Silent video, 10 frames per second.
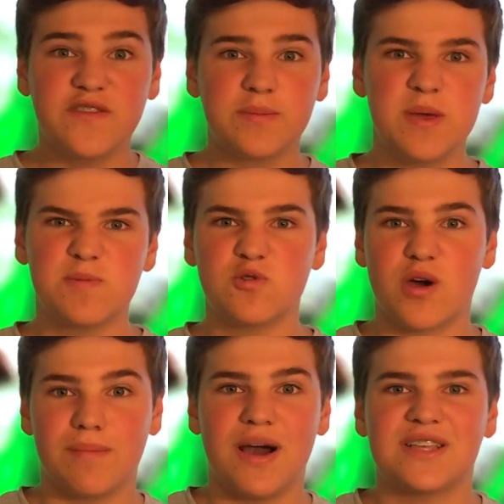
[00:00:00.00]
Even people who
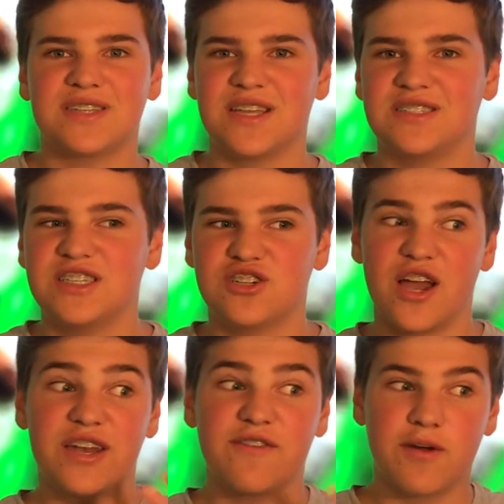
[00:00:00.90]
had my science teacher
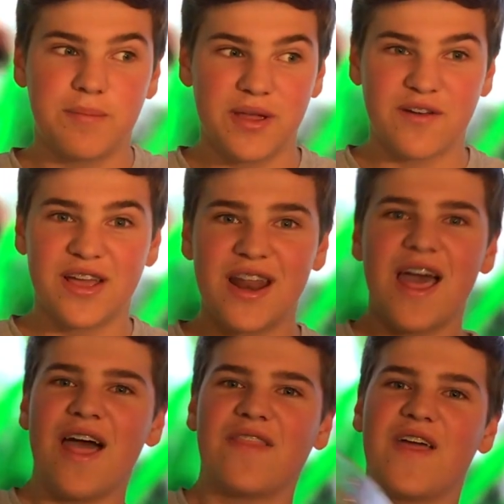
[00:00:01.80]
at a different period,
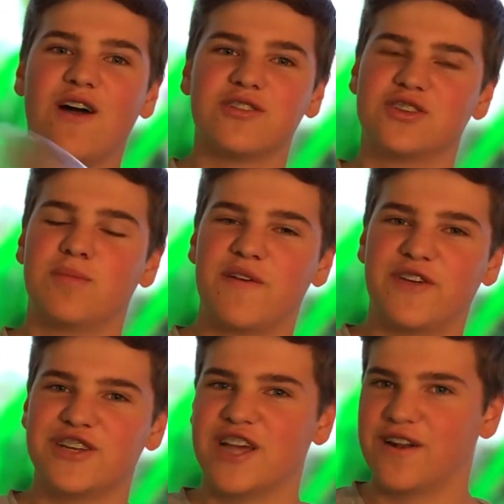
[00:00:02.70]
they all saw my
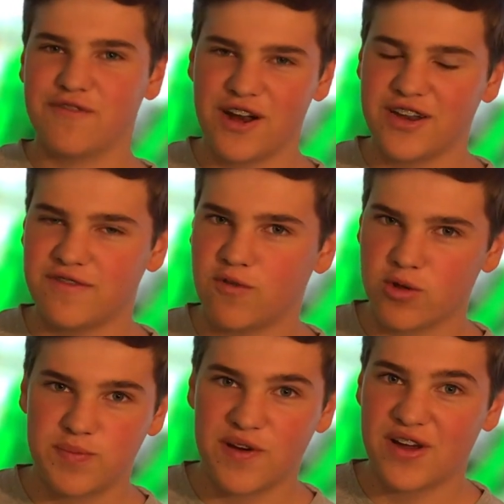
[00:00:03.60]
fish. I had a friend in
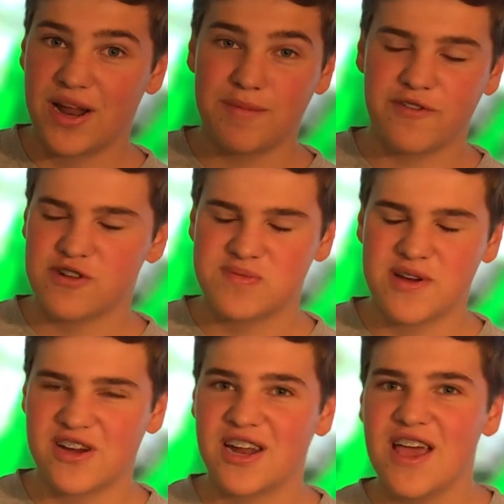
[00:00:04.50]
4th period, I'm in 1st
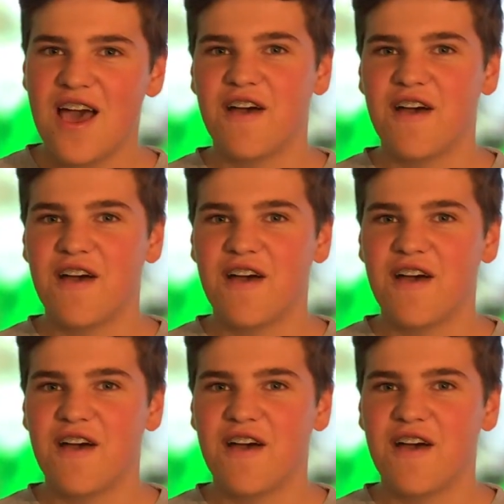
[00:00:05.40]
period.